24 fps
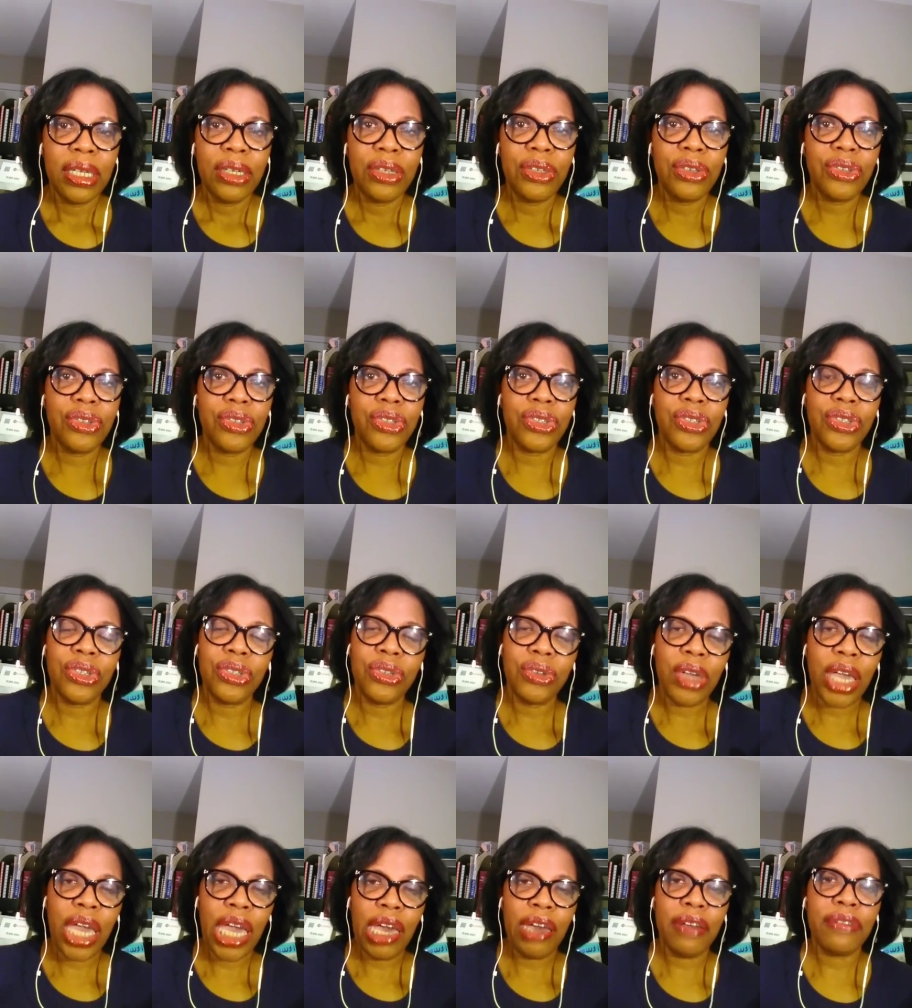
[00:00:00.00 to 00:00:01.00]
you, you
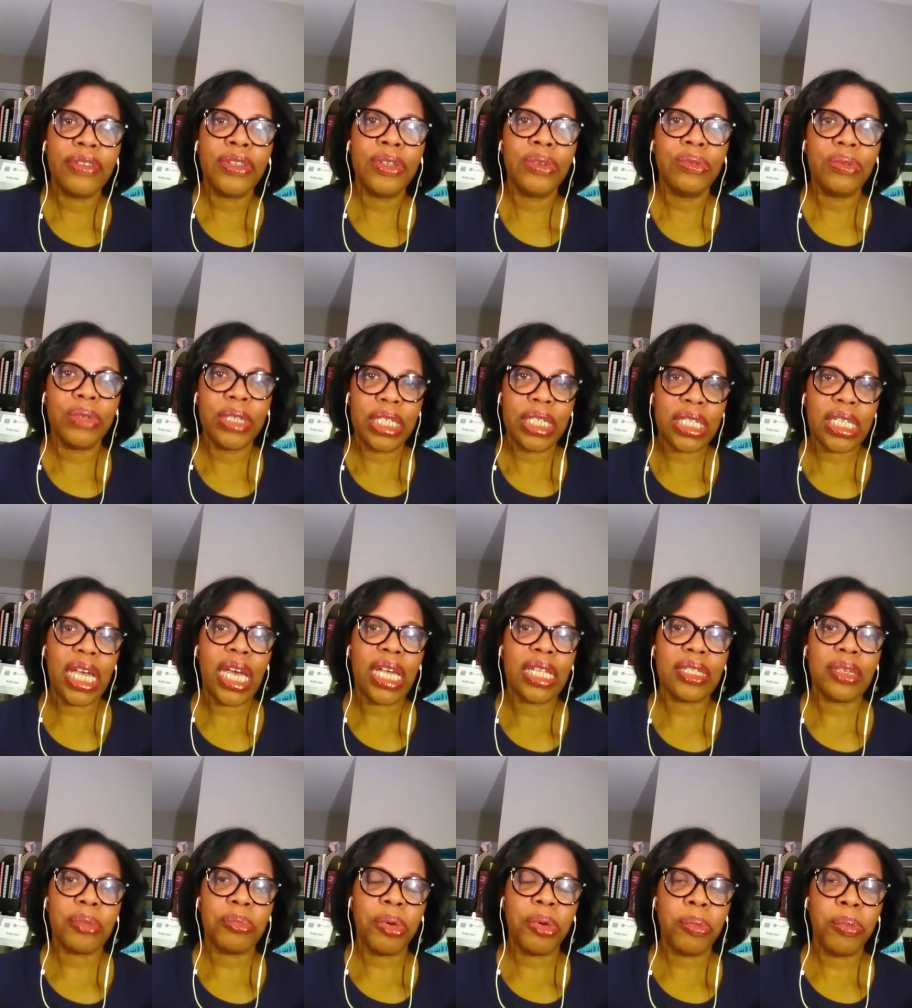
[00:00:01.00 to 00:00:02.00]
you have to
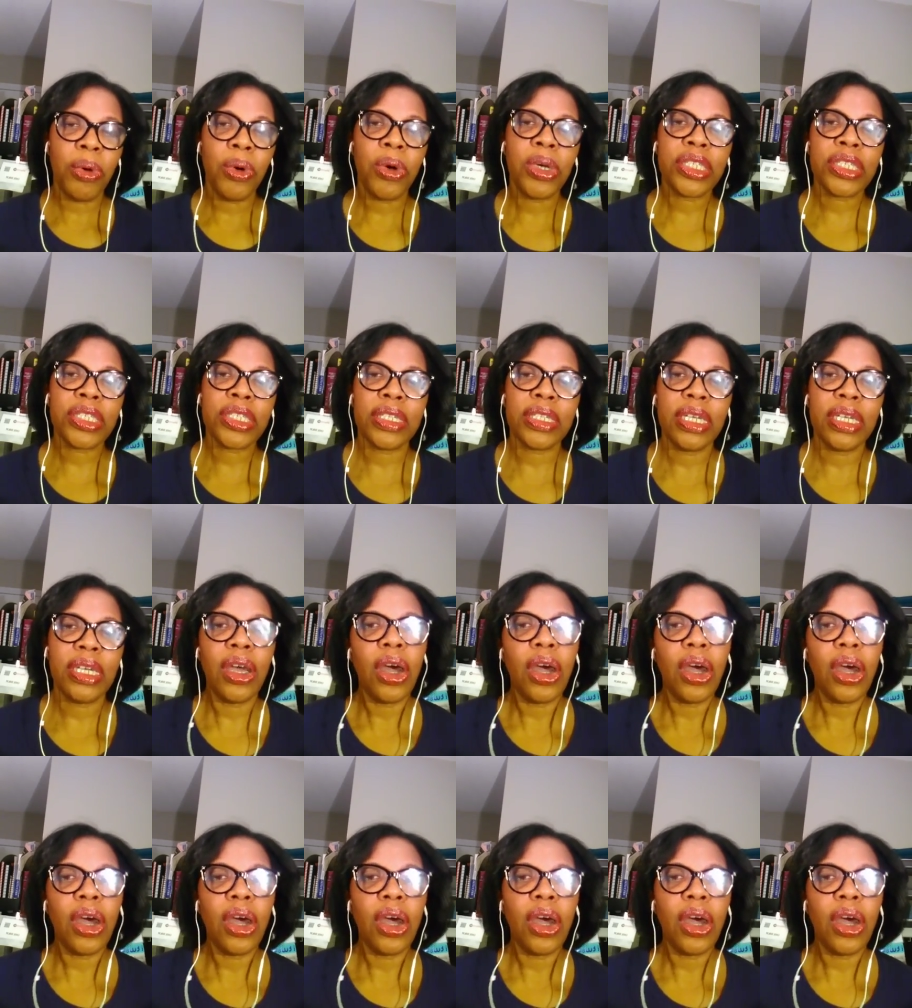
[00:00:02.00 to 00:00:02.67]
resize it proportionally,